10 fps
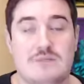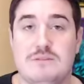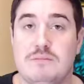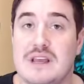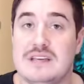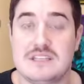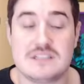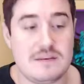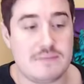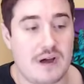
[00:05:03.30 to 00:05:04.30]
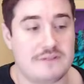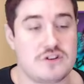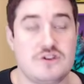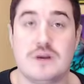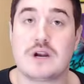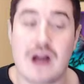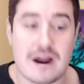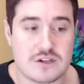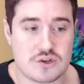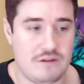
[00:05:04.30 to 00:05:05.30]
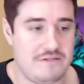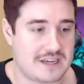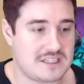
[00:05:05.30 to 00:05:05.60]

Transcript: of placing debuffs or doing crowd control effects,